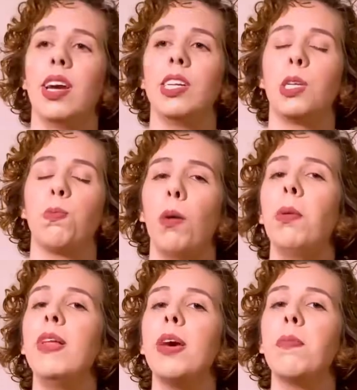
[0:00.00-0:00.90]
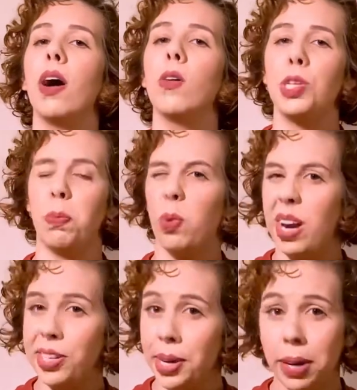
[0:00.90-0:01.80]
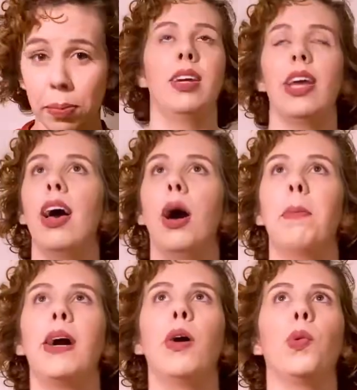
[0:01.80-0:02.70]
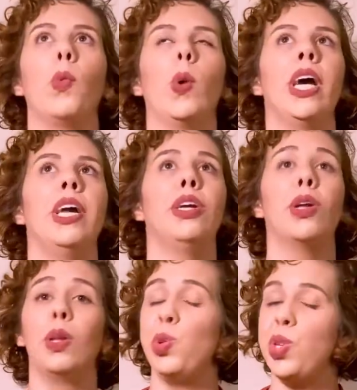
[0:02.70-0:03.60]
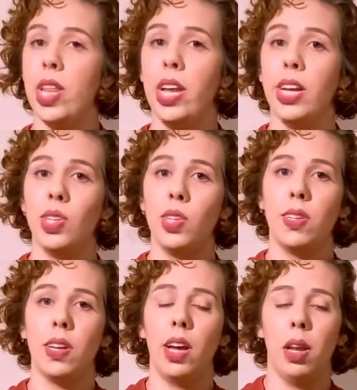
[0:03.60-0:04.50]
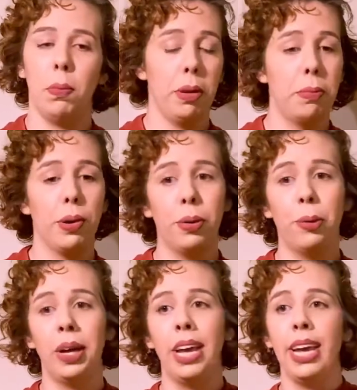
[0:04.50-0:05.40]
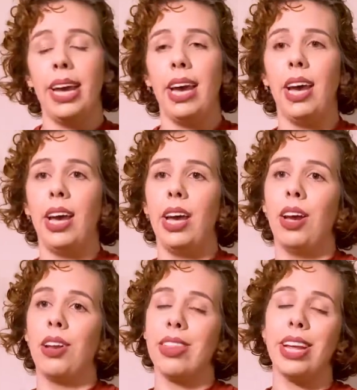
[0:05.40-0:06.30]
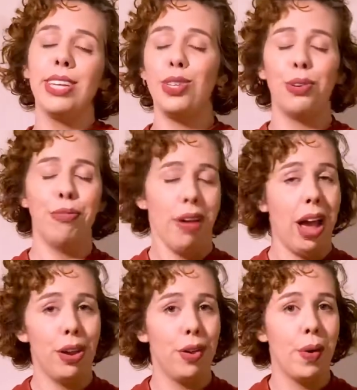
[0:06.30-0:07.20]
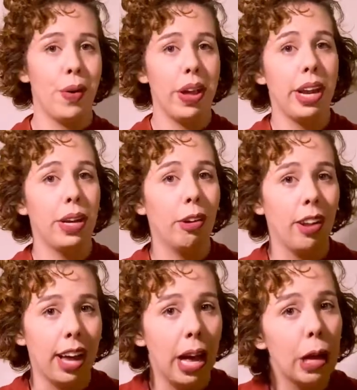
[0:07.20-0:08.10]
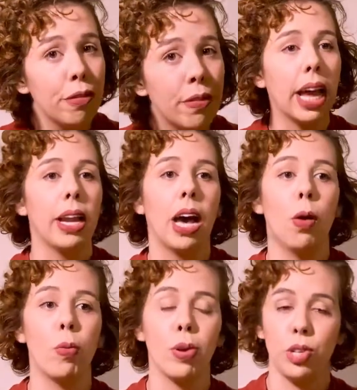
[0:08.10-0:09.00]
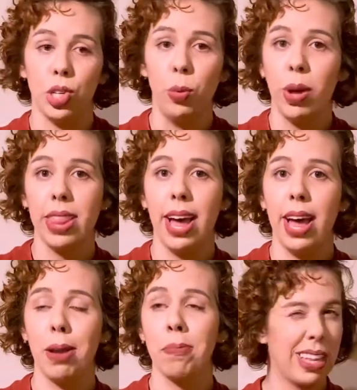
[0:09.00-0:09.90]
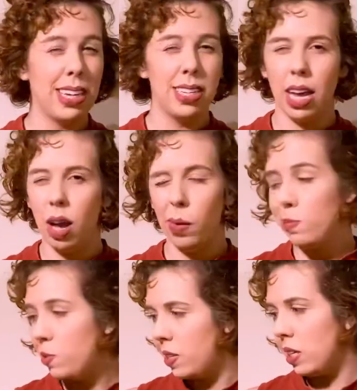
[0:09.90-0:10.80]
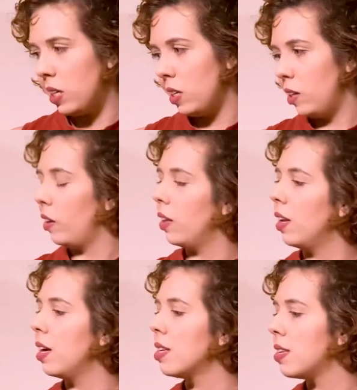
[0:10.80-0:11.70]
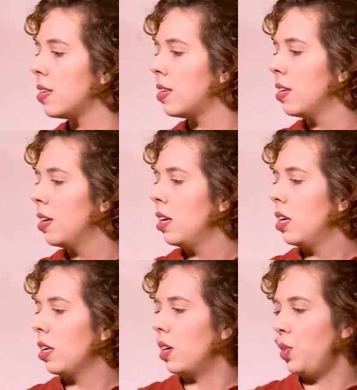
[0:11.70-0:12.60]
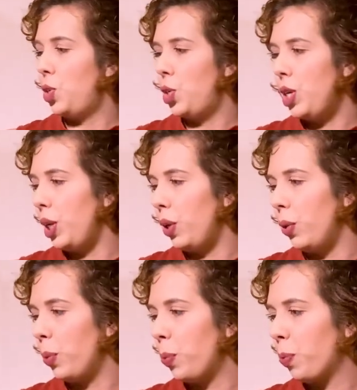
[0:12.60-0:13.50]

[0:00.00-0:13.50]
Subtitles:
it's probably about depression. Yeah, about when you lose things and people and things you value in your life and how you deal with that. That's how I'm seeing it. Let's continue.